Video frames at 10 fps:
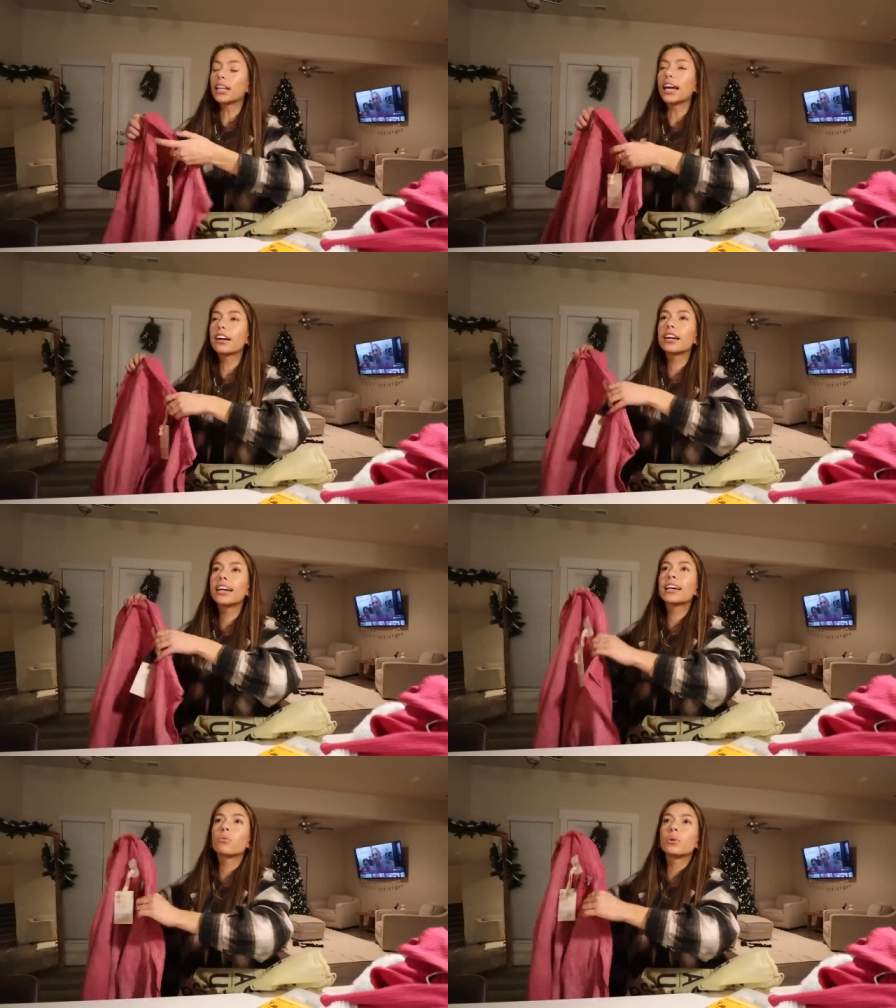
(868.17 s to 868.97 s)

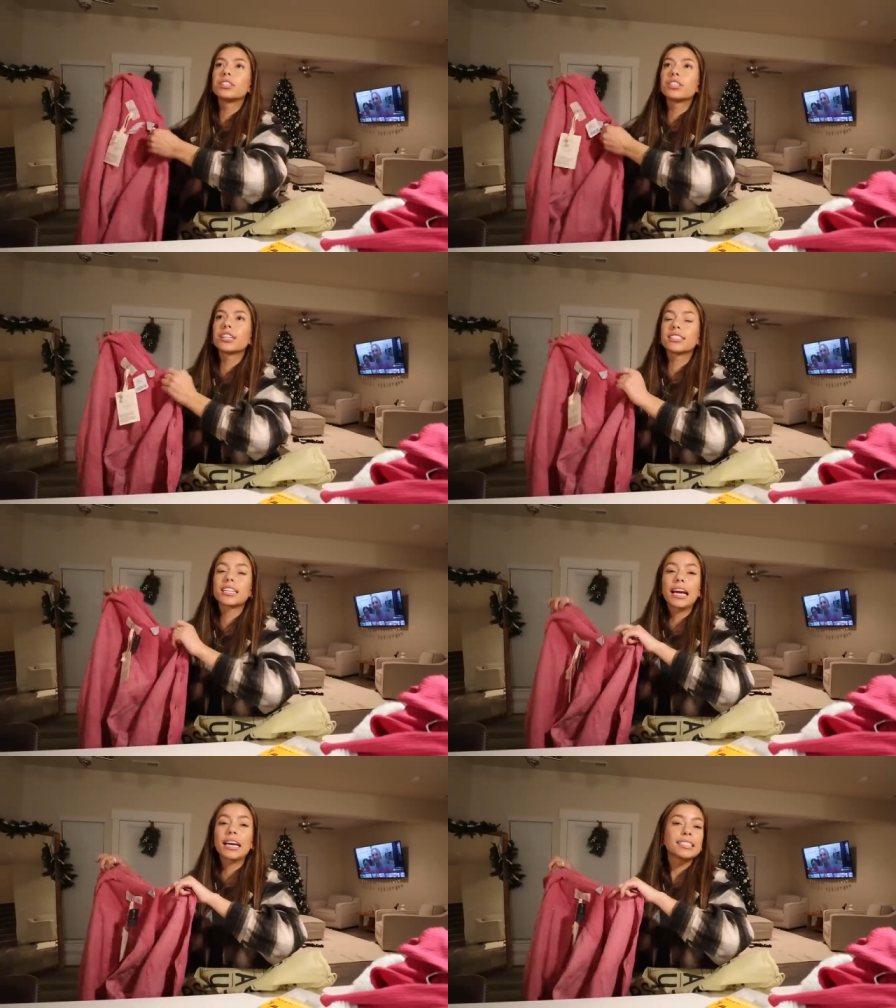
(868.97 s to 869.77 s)
Layering in winter is
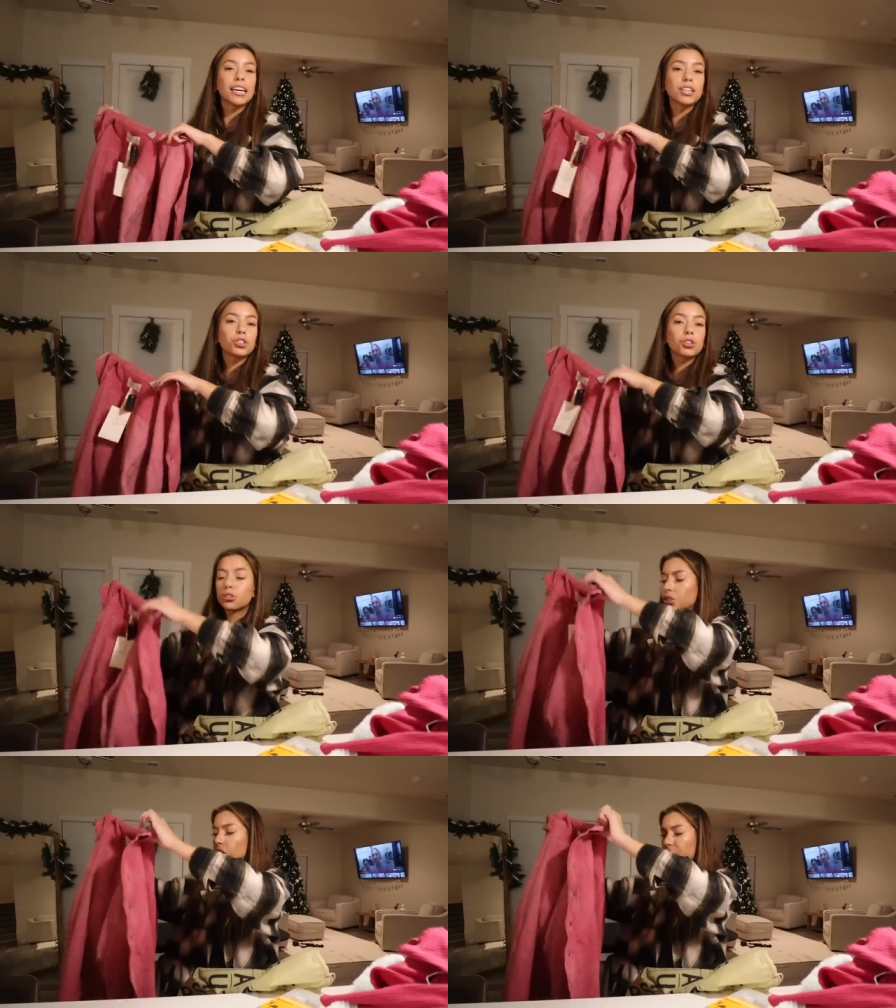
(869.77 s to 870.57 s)
like
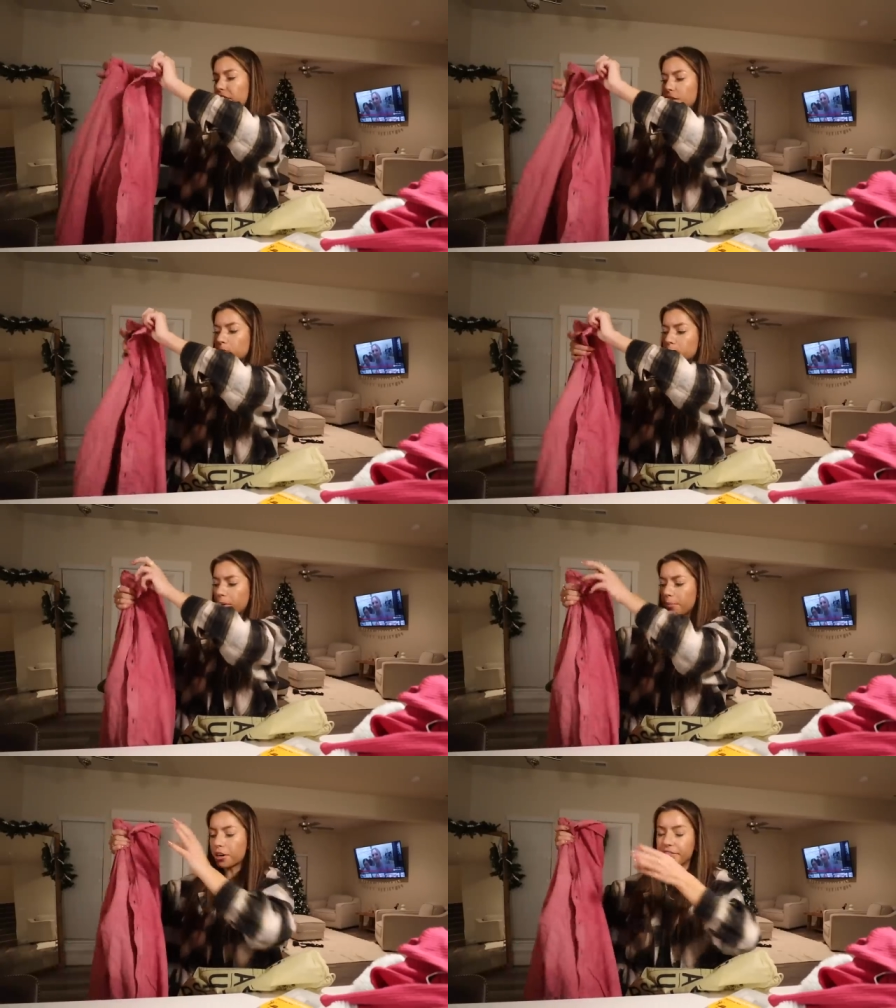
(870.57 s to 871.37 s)
essential, so I thought this would
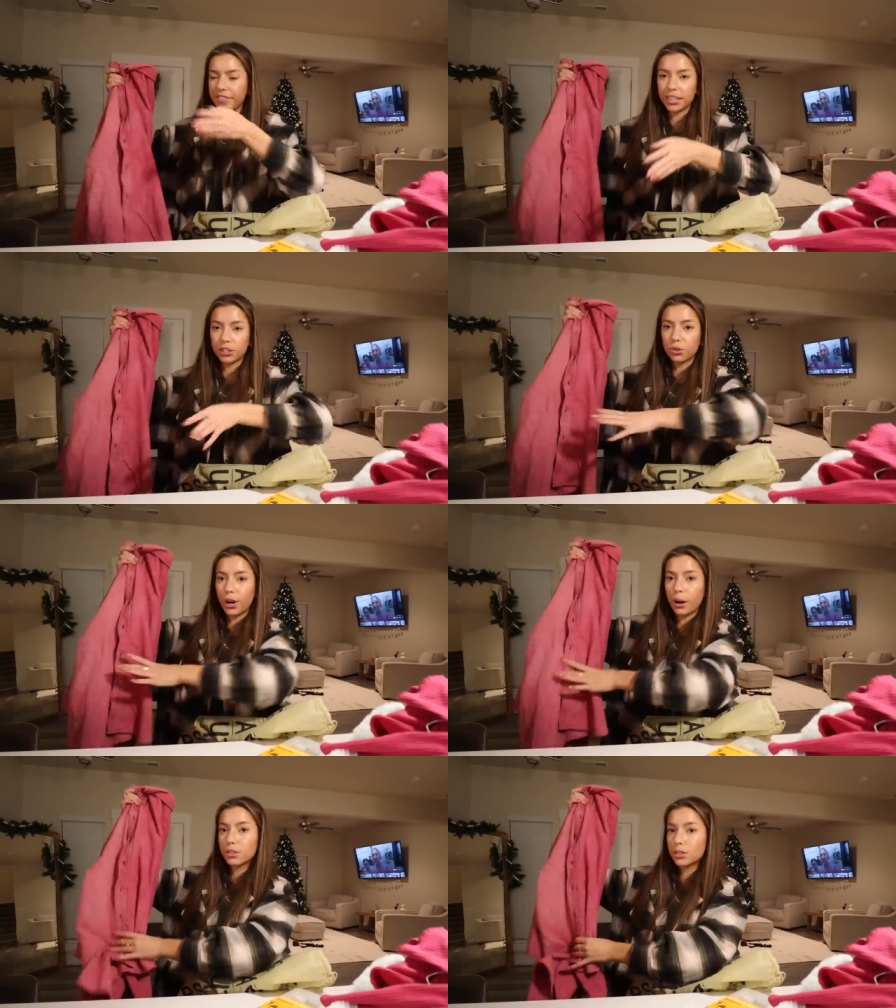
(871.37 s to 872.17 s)
be perfect.
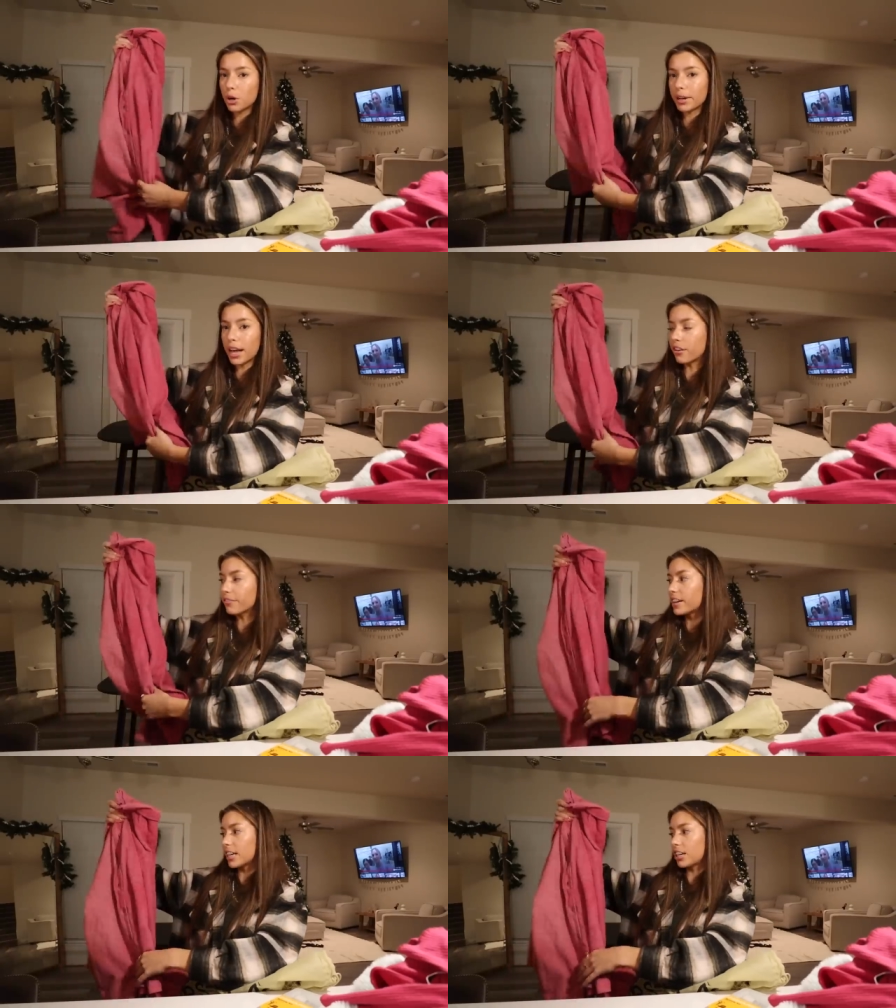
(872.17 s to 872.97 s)
Great with so many
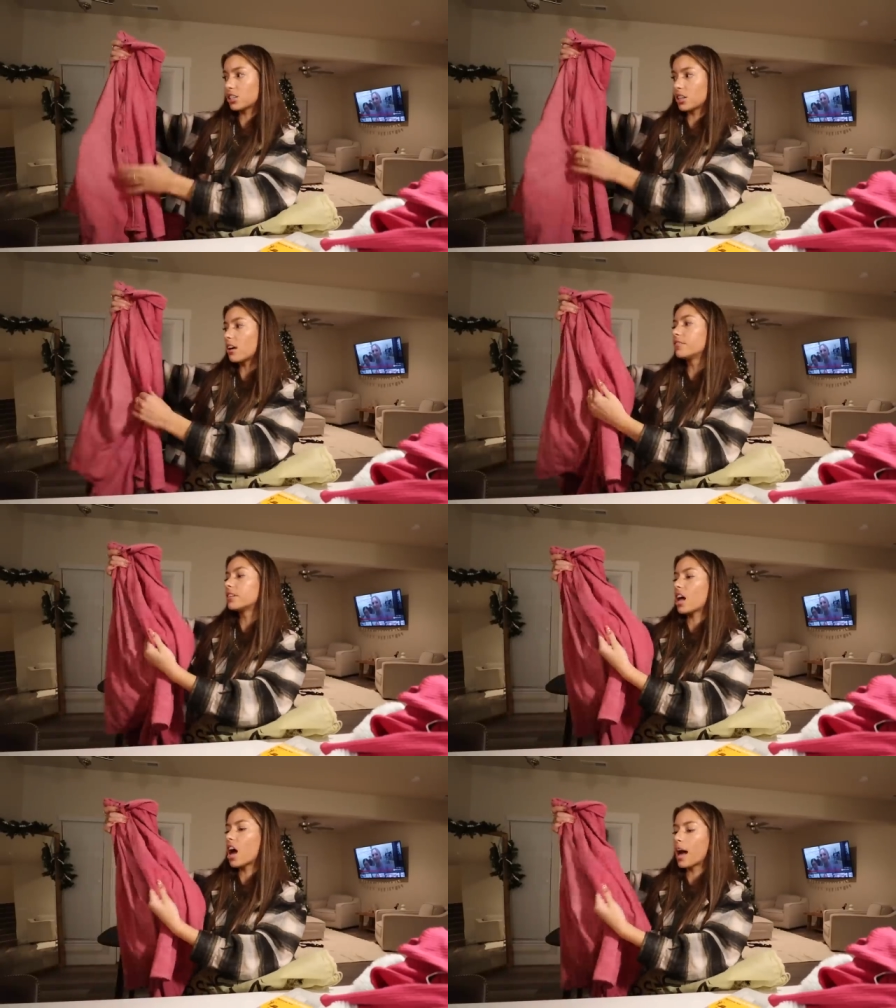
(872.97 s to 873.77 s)
outfits. I just love
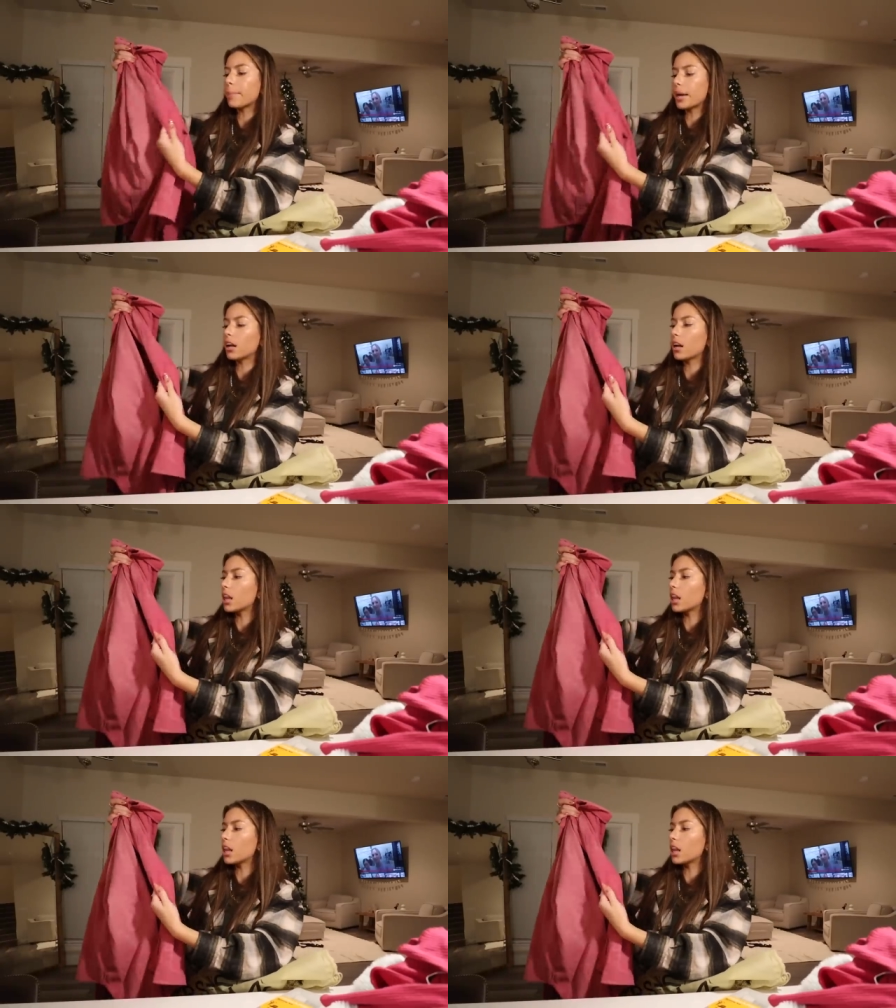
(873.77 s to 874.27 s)
this hot pink